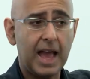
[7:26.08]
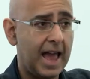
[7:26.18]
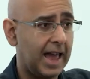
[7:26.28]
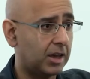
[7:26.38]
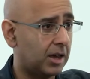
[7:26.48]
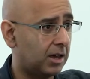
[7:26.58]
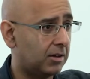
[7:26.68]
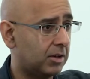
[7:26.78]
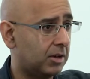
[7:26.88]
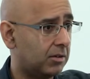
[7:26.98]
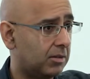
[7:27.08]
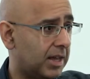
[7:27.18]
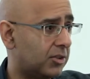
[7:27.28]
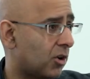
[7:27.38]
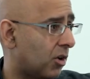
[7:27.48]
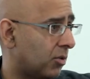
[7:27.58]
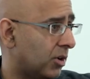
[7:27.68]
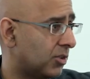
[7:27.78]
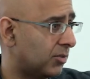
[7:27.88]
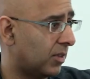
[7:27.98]
anger and
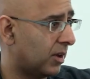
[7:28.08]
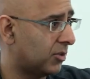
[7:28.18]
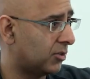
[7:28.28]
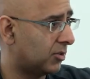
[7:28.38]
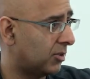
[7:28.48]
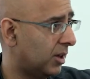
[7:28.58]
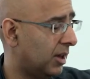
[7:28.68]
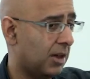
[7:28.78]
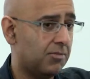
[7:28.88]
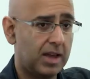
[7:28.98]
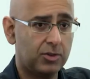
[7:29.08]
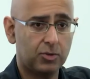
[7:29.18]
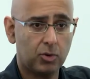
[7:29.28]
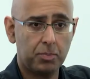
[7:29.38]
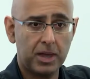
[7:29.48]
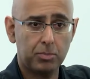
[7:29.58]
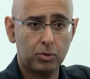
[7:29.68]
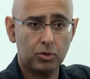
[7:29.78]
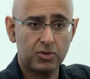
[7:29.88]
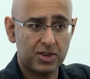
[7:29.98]
intolerance for those events or
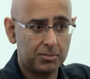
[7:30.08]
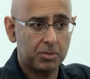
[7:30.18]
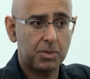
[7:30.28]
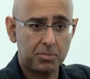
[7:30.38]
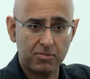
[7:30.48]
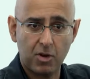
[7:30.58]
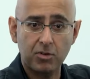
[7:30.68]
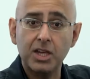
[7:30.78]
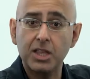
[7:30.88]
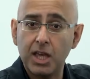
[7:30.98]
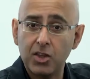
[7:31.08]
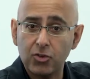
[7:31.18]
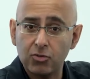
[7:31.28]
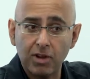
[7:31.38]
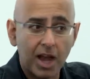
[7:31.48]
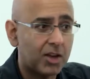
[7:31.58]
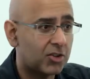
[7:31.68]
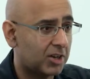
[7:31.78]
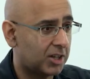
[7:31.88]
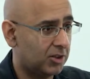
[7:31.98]
people who seem to be provoking this
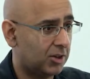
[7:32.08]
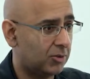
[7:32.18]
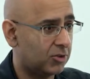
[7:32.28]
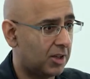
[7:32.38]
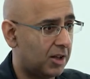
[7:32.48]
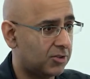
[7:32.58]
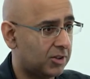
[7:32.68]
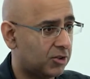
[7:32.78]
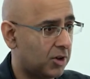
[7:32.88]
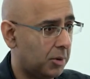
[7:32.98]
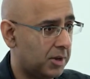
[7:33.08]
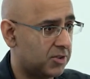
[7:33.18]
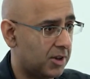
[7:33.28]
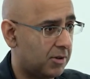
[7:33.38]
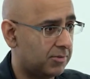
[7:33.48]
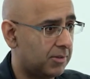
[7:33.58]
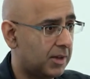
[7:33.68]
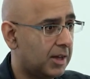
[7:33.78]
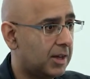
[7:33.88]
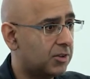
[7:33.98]
reaction in you starts to show itself.
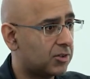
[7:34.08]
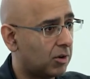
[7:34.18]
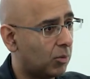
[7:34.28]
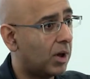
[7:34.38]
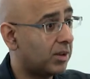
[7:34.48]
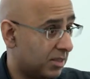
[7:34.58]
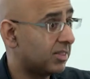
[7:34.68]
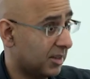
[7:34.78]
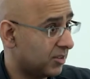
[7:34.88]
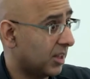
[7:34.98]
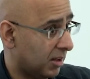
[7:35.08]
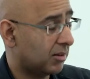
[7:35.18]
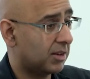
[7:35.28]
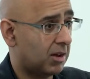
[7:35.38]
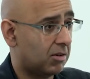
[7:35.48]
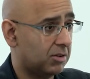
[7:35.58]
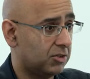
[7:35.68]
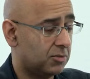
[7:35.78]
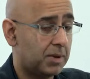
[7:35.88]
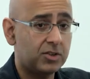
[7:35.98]
So one of the things that Caroline
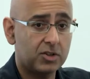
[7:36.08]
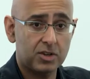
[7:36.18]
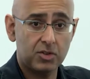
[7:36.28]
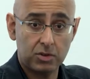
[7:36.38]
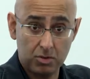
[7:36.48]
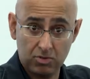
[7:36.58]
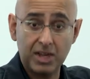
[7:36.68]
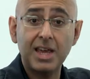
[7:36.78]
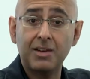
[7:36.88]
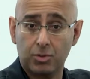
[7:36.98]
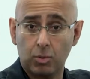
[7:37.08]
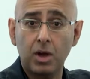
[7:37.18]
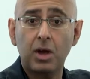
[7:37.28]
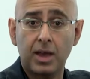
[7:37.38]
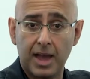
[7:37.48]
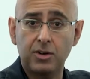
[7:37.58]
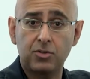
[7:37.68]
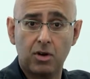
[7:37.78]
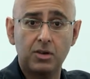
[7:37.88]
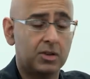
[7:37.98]
just mentioned is that you really have to work at
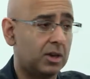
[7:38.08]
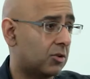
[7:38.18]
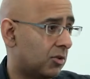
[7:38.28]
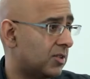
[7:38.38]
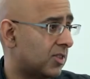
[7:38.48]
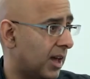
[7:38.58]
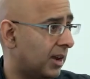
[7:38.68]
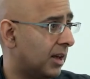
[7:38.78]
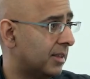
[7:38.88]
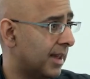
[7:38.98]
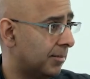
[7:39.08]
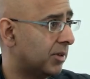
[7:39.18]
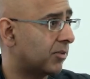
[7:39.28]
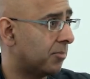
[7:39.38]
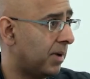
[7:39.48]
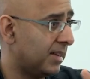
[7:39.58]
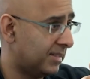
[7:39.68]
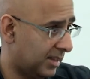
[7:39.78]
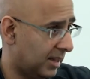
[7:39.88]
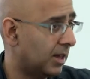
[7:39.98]
trying to increase that adaptive
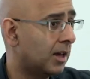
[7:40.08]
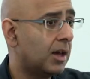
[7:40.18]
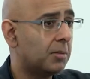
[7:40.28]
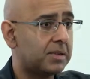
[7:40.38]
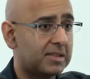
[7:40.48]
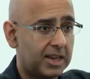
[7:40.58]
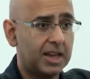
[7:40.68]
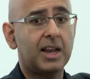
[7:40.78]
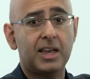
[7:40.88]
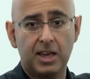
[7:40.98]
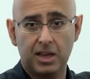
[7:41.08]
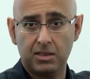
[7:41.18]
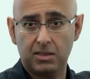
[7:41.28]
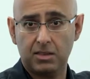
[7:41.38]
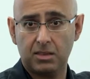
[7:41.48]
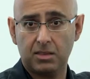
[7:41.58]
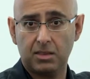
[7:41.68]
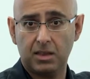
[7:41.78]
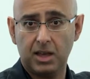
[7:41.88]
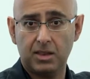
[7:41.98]
capacity, particularly
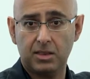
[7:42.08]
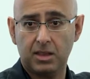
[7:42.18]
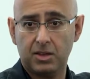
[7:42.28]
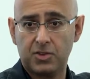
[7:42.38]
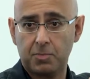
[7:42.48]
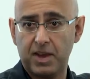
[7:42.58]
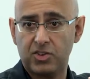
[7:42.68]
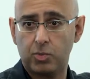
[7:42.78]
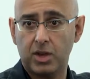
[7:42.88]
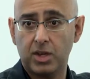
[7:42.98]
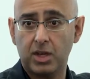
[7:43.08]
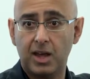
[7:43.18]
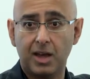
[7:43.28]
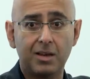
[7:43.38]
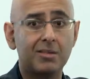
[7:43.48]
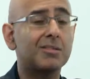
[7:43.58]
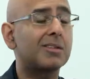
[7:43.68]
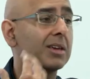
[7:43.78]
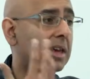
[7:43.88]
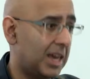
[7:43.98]
in the space where you're going to
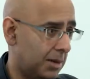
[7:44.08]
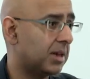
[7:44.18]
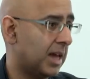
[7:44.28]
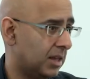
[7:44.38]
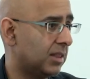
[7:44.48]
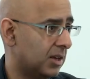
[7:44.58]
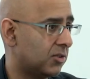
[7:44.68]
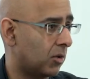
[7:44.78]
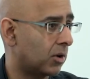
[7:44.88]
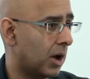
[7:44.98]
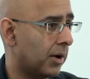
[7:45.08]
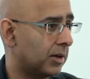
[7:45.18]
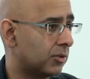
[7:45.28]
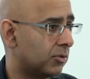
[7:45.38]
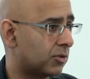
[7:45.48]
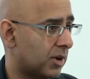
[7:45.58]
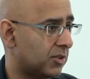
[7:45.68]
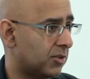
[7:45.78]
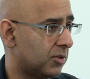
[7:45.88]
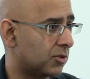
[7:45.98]
keep getting these ongoing
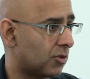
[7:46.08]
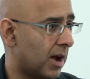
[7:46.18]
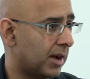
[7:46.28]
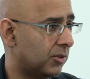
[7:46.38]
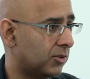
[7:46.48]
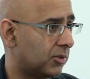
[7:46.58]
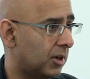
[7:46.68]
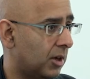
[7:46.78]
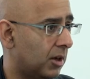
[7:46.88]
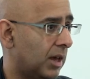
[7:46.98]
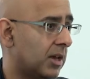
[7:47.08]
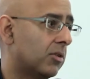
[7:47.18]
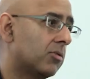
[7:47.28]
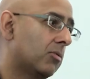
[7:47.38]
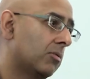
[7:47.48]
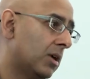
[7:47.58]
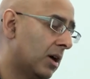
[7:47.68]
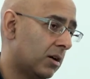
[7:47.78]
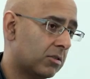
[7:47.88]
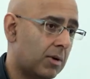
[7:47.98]
stresses and strains, either through the
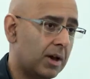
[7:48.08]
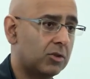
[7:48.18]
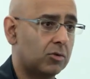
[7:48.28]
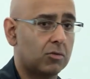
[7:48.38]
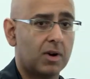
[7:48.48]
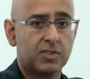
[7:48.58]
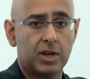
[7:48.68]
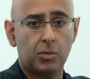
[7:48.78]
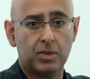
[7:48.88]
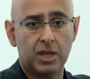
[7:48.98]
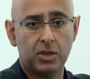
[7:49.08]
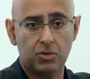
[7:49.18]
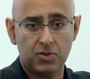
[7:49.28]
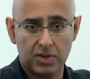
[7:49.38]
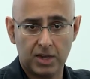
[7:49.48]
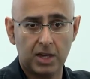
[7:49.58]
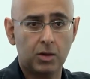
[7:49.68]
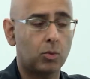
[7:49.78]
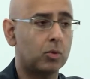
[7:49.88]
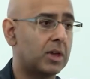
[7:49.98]
earthquakes or wrestling with
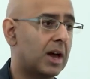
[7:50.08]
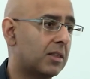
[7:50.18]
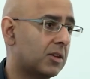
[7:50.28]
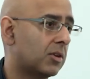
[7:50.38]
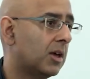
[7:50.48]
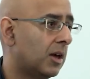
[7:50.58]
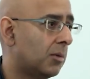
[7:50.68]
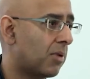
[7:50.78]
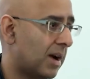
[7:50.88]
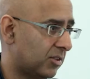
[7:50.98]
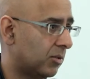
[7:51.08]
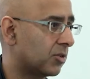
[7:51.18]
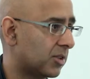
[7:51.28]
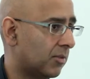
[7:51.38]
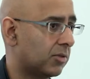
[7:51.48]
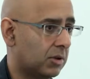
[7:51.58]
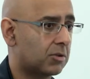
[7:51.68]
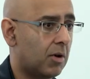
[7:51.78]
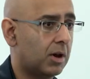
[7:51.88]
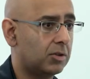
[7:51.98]
EQC or the other practical stuff that you're
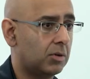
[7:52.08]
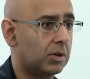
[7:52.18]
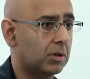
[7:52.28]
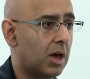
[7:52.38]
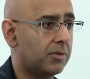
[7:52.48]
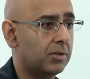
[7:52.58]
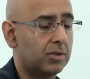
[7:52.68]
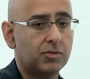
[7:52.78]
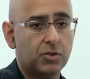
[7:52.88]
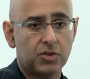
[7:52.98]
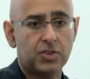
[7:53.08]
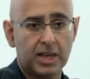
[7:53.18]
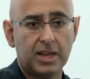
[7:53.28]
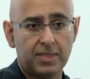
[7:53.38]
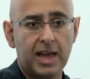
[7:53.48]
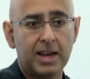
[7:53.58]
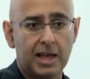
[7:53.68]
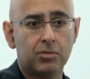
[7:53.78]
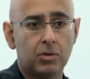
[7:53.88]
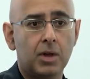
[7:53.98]
trying to do in your life. Even if you just take it at that
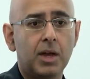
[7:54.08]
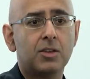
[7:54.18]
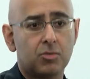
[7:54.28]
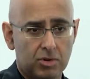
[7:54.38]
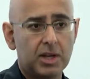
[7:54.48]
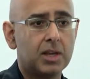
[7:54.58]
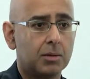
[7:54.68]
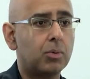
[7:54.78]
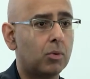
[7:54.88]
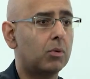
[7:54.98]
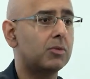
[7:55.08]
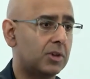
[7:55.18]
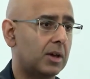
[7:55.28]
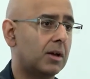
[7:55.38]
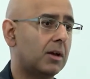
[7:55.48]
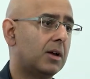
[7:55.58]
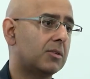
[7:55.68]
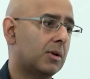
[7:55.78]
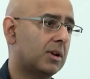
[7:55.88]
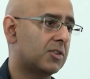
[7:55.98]
level, it's really important
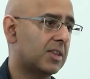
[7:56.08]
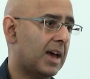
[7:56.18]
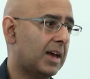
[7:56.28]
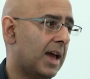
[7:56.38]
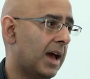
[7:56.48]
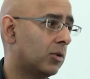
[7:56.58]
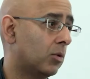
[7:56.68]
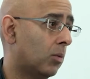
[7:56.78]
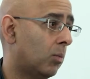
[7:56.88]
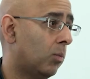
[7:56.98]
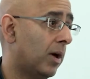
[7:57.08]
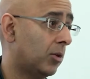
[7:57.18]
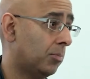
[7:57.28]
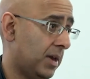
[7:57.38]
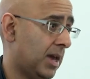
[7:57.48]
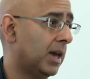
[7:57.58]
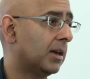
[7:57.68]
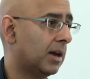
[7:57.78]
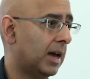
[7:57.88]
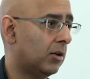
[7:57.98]
to understand how your
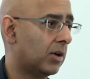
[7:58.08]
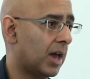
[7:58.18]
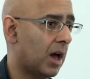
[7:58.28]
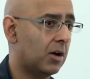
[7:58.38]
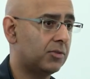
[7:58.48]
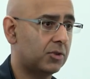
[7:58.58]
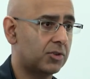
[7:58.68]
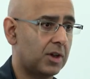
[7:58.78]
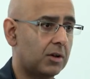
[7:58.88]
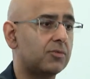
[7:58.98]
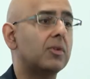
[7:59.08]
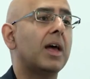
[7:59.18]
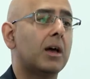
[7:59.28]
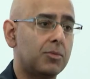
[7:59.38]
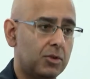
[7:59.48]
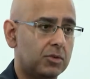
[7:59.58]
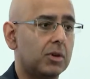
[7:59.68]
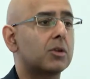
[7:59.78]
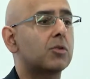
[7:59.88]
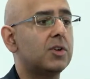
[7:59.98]
well-being and looking after yourself helps you to
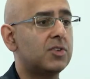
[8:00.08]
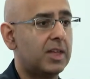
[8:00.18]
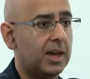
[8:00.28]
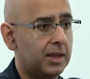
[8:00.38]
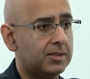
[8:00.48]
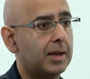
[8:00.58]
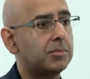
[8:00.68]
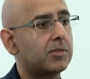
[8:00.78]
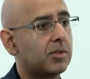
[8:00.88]
increase that adaptive